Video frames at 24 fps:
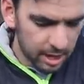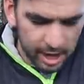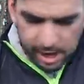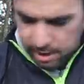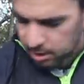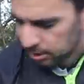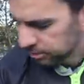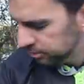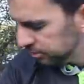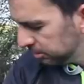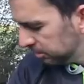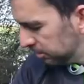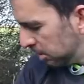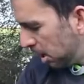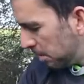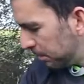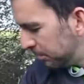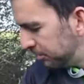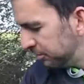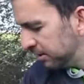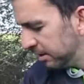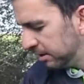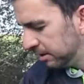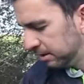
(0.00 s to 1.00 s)
I also
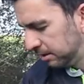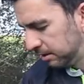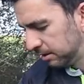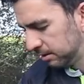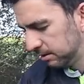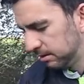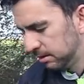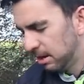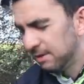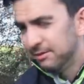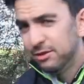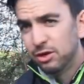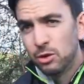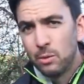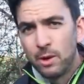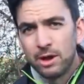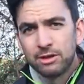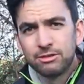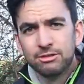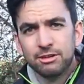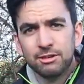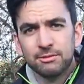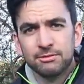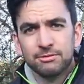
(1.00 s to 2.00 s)
normally take a few
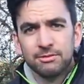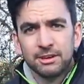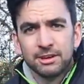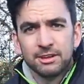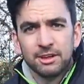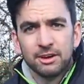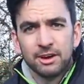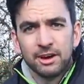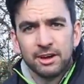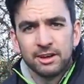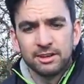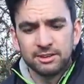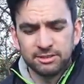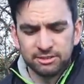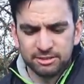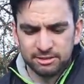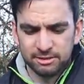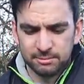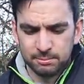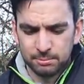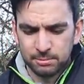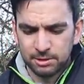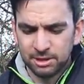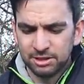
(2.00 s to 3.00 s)
extra thicker
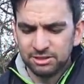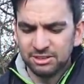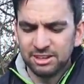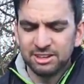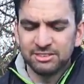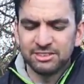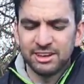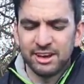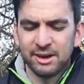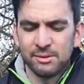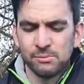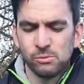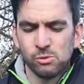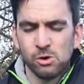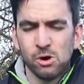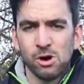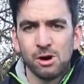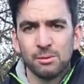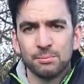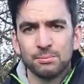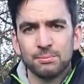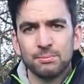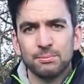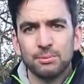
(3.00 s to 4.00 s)
layers because these aren't
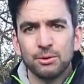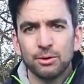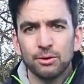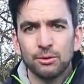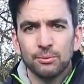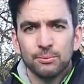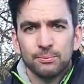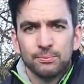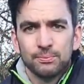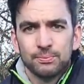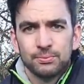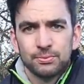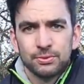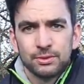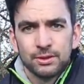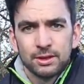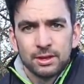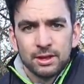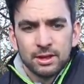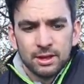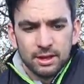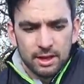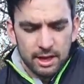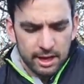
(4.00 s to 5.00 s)
warm, but
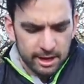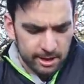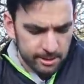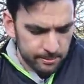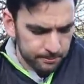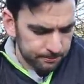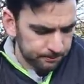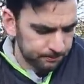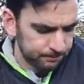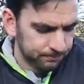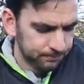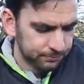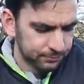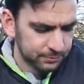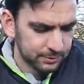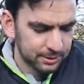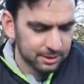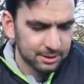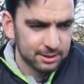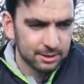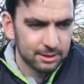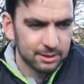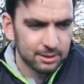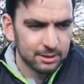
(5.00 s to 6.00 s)
um,
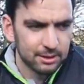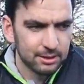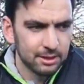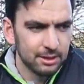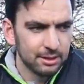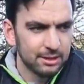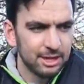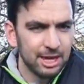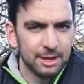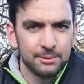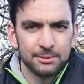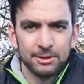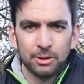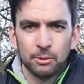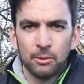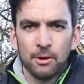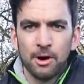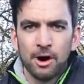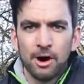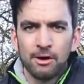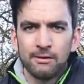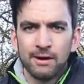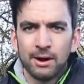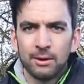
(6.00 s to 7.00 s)
keeping the
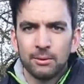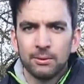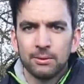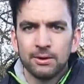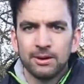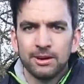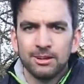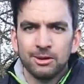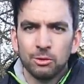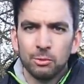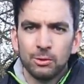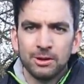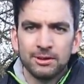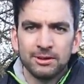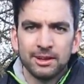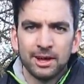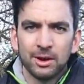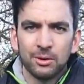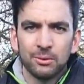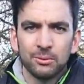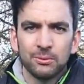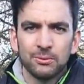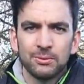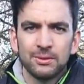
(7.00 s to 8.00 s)
water out and the wind
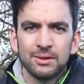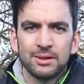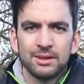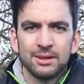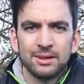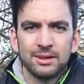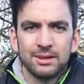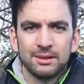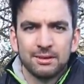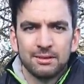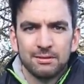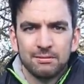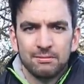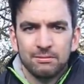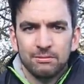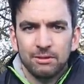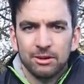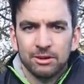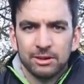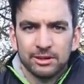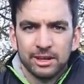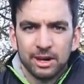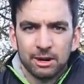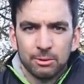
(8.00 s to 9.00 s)
out
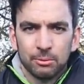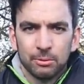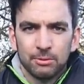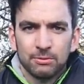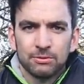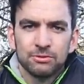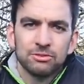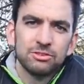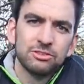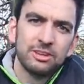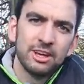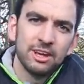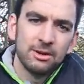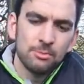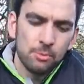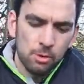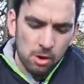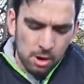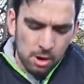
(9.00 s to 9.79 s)
really help with staying